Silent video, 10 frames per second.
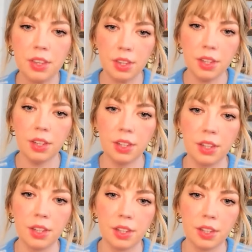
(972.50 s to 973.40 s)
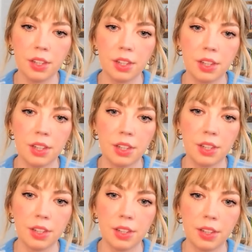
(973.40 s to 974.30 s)

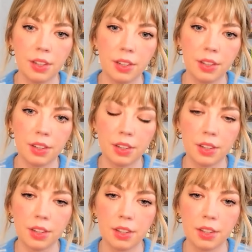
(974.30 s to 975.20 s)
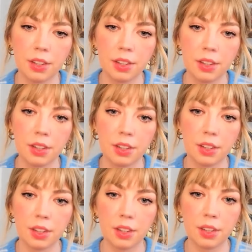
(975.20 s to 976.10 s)

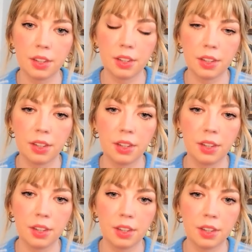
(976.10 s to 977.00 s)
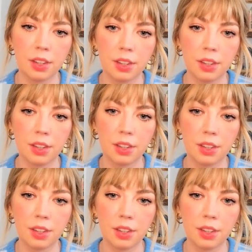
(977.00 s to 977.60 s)
[no speech]